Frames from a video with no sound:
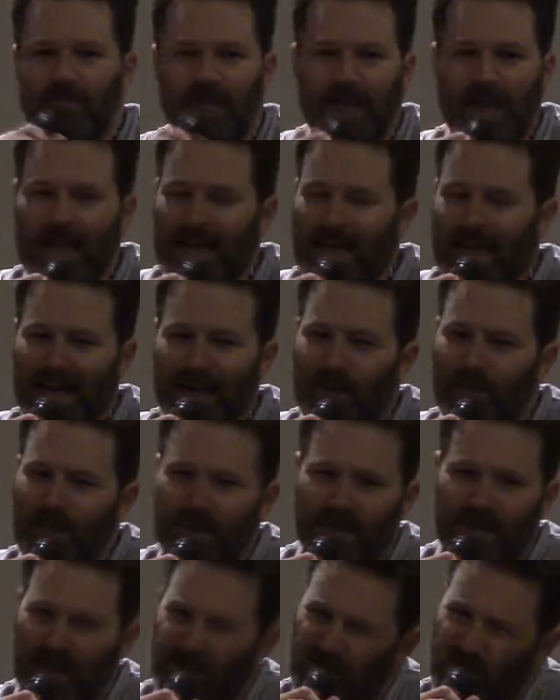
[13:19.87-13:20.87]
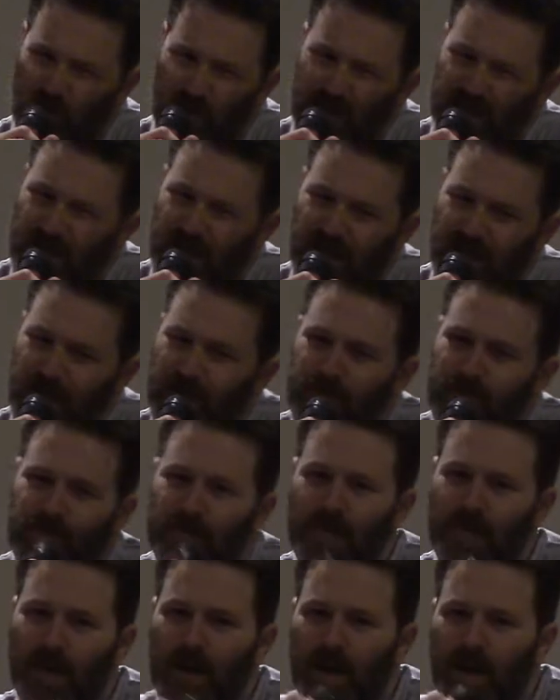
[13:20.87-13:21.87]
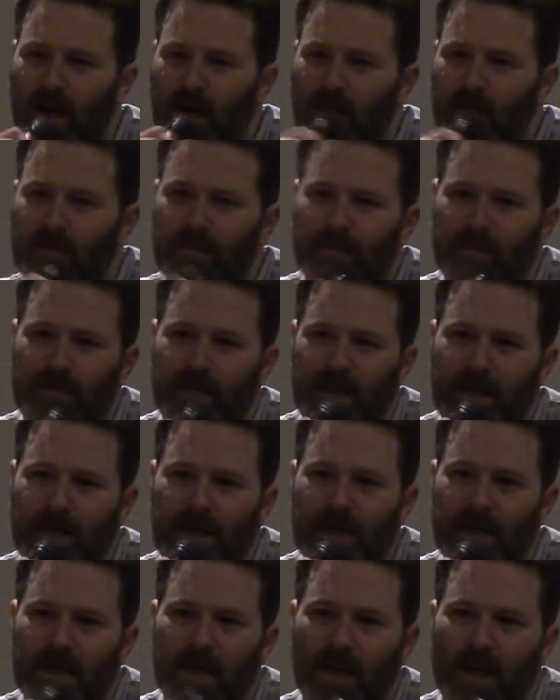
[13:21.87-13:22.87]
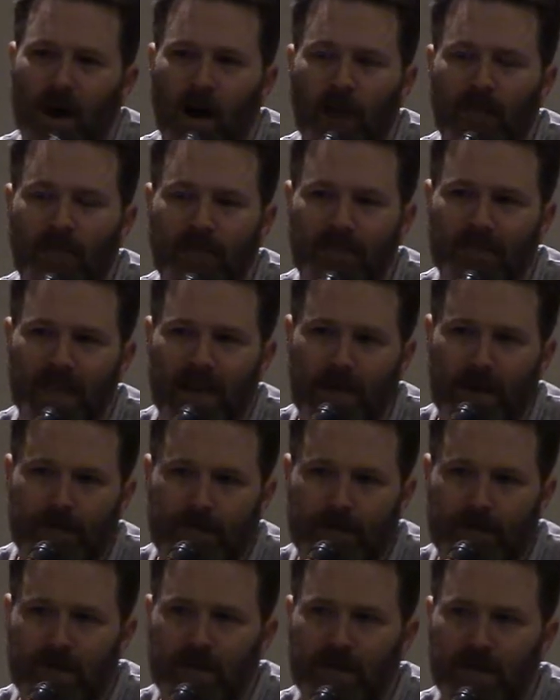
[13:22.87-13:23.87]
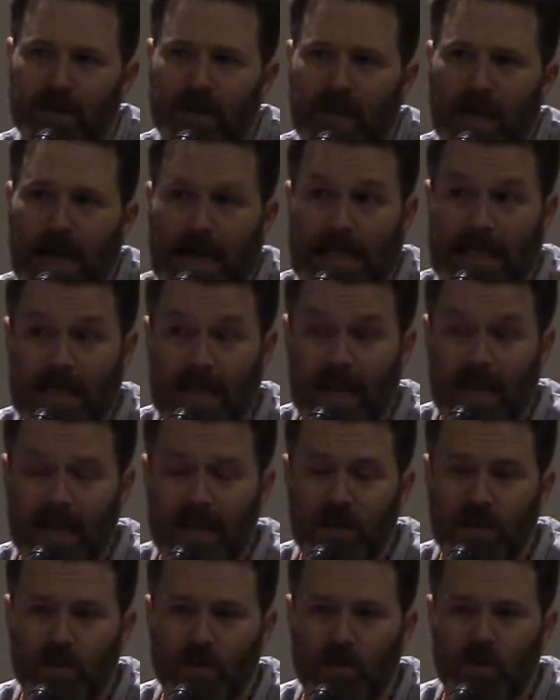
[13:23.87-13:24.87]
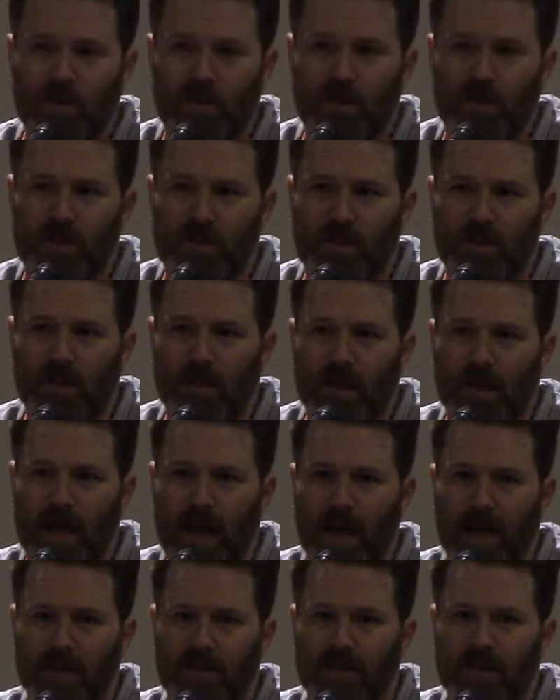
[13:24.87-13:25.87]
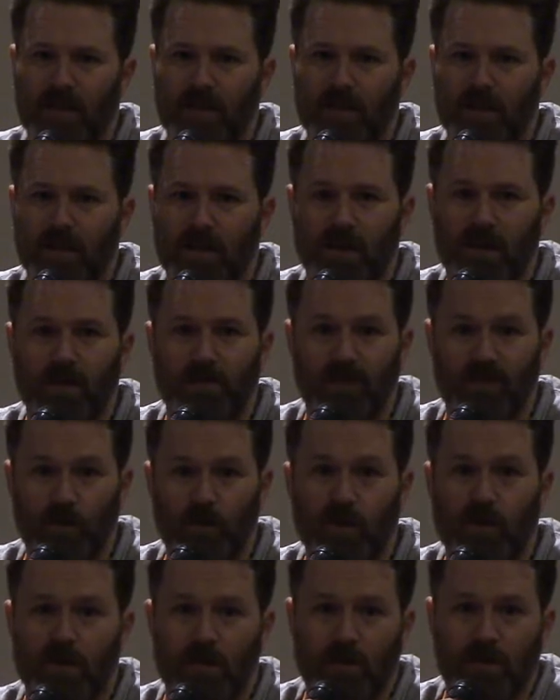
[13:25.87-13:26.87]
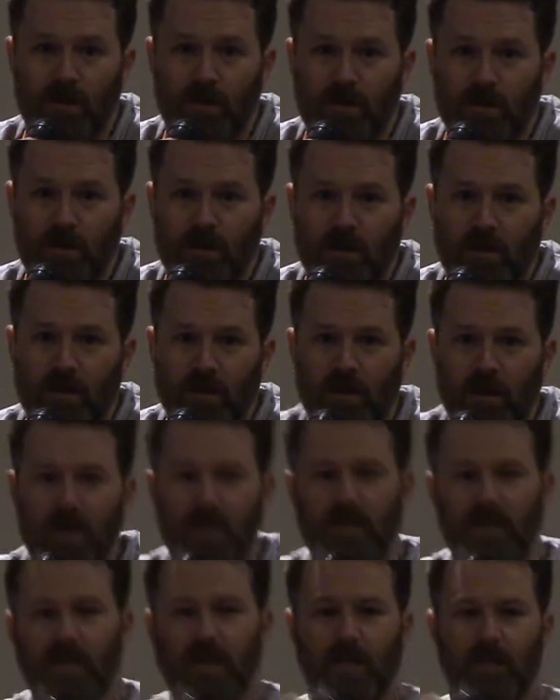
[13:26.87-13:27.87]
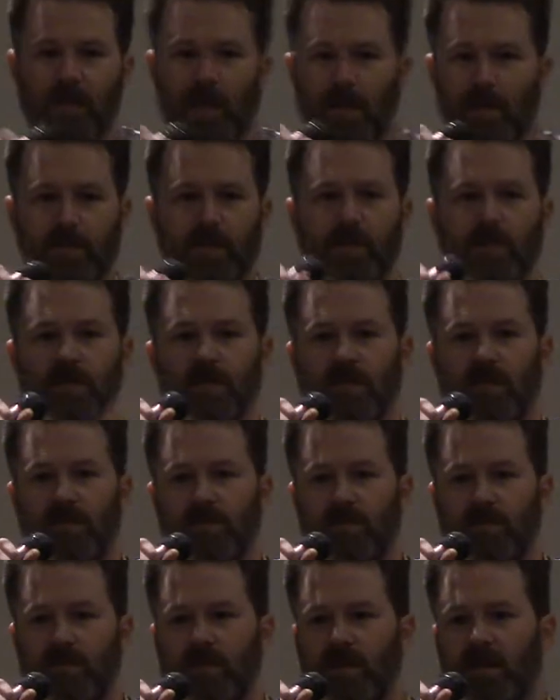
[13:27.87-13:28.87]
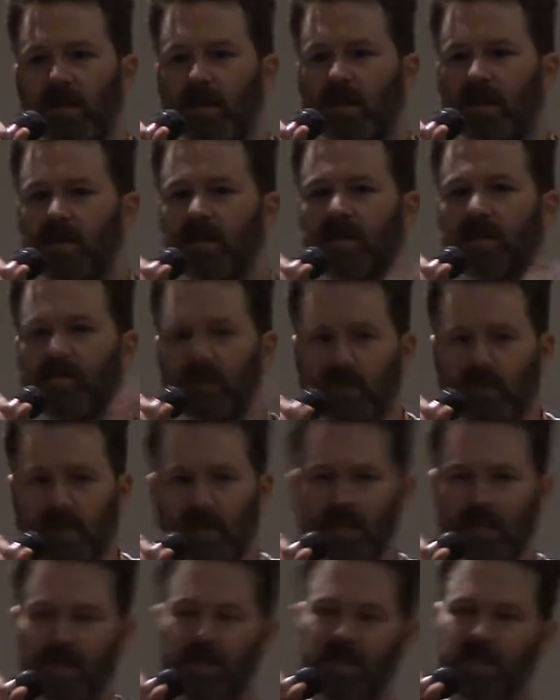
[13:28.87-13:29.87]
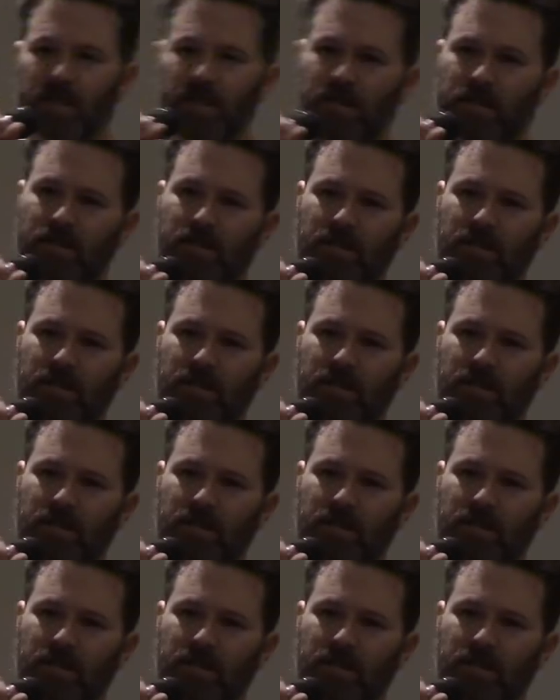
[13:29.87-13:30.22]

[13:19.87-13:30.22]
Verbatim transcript: any anime that I've voiced in. Uh, it oftentimes, as an actor, would just add to the confusion because sometimes there's difference is